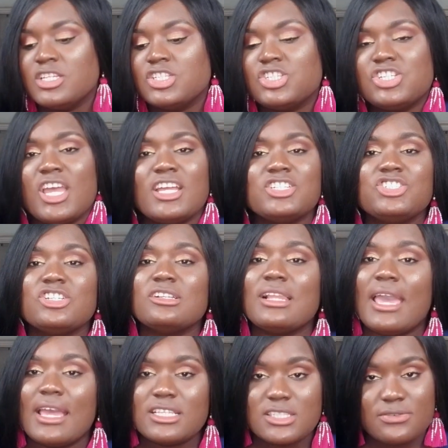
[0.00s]
Change your
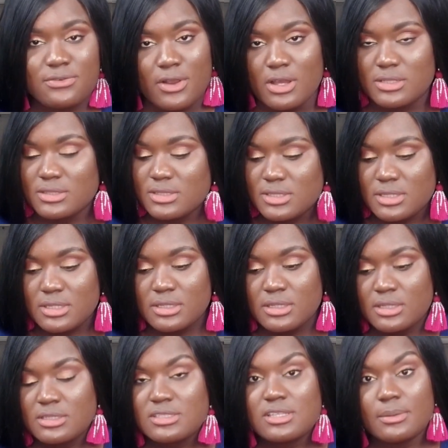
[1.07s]
lace front.
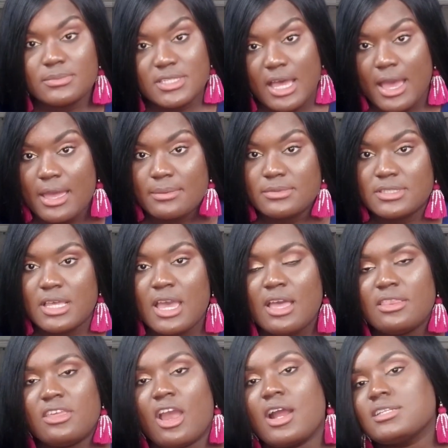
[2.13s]
Sometimes
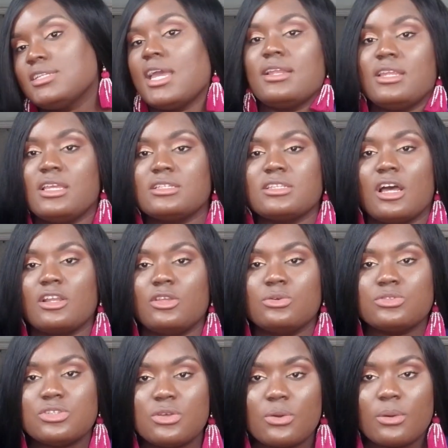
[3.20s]
there are techniques on
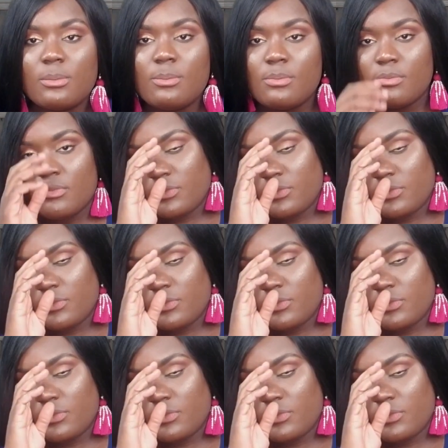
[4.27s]
YouTube.